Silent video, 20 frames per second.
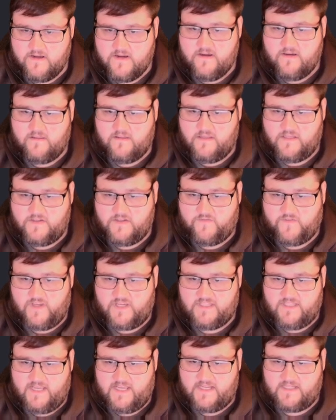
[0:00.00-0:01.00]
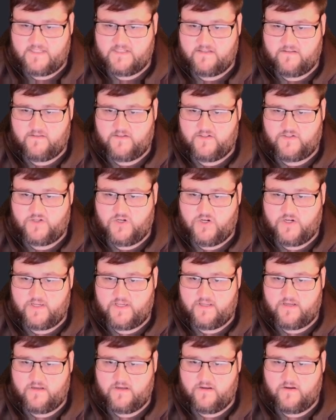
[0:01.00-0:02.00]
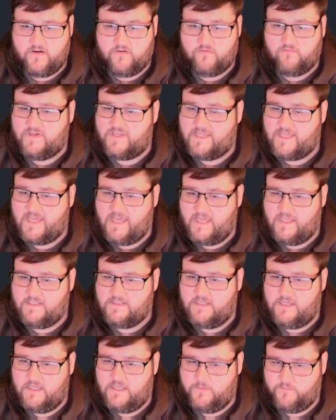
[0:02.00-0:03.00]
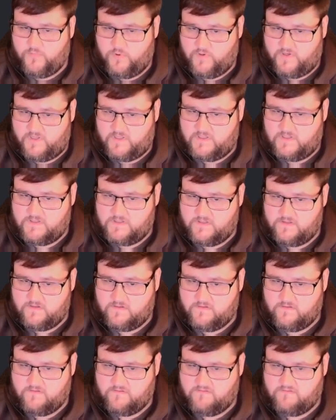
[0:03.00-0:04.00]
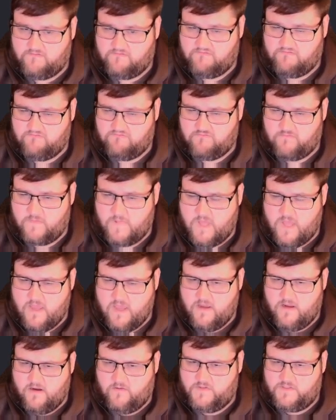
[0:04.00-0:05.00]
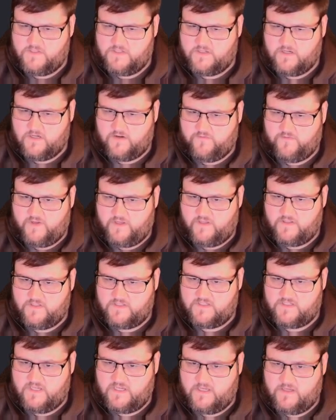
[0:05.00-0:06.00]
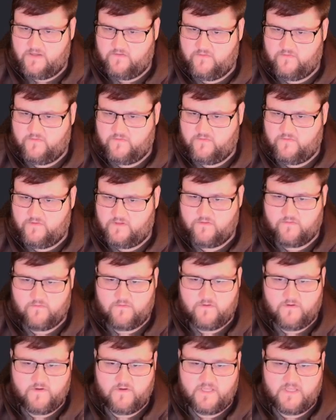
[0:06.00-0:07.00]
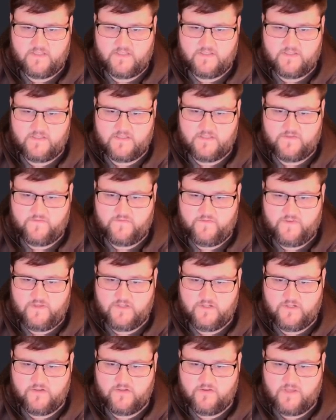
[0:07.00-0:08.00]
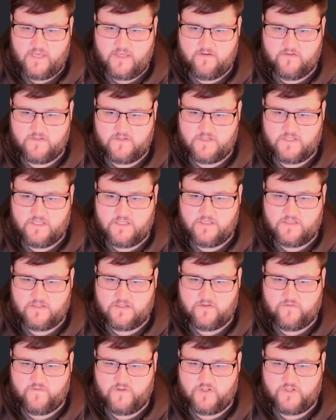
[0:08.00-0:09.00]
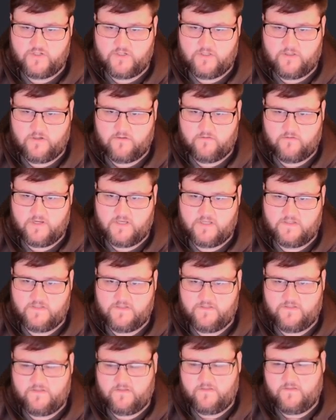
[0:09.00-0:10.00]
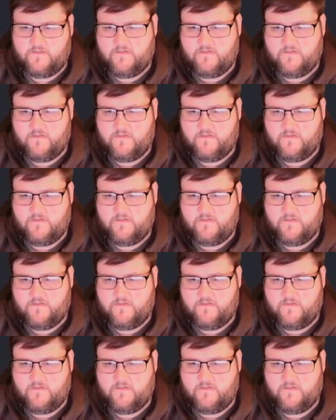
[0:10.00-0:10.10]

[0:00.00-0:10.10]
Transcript: These effects last until the target regains hit points. Once a target fails its saving throw against this feature, you can't use it again until you finish a long rest.